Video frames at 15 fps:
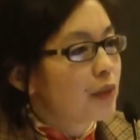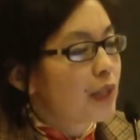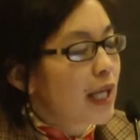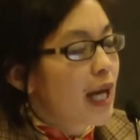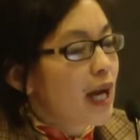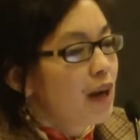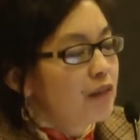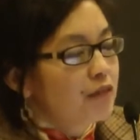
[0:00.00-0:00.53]

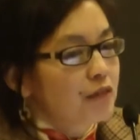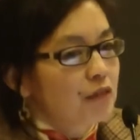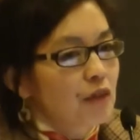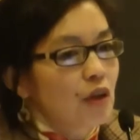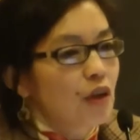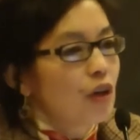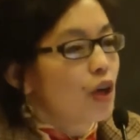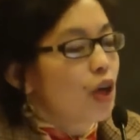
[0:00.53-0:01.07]
They have
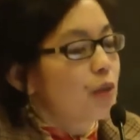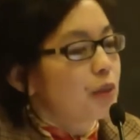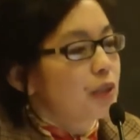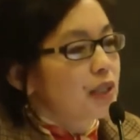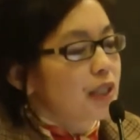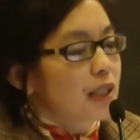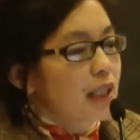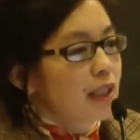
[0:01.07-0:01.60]

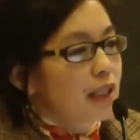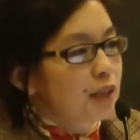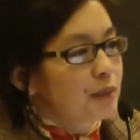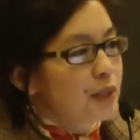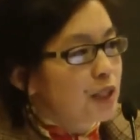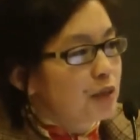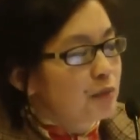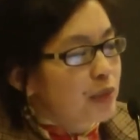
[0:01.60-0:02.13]
almost an
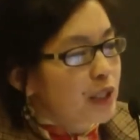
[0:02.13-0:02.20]
unlimited